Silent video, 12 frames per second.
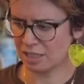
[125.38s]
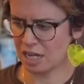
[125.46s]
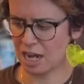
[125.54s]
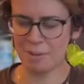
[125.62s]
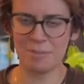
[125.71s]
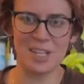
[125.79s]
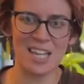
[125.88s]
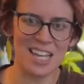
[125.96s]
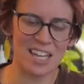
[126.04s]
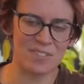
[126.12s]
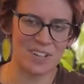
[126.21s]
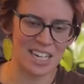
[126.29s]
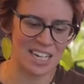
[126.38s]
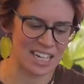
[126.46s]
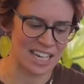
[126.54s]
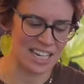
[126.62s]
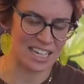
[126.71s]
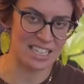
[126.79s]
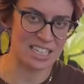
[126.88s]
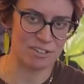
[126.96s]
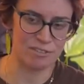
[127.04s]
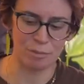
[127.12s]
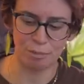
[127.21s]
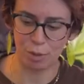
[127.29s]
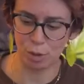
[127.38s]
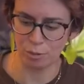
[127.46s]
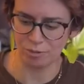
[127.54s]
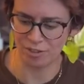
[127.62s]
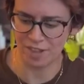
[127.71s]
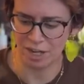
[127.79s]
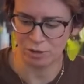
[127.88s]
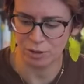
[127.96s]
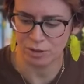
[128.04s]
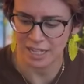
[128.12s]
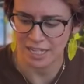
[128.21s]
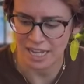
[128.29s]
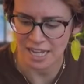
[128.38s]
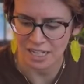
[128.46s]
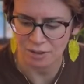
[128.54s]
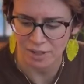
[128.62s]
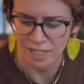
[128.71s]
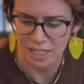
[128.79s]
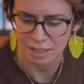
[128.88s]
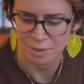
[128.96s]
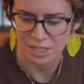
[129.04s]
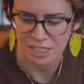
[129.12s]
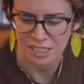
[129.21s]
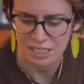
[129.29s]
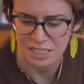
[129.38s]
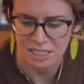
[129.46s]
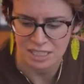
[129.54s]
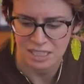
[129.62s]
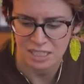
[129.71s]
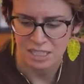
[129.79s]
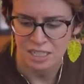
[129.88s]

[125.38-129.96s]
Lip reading: I'm thinking of getting a different bulb for that grow light anyway, because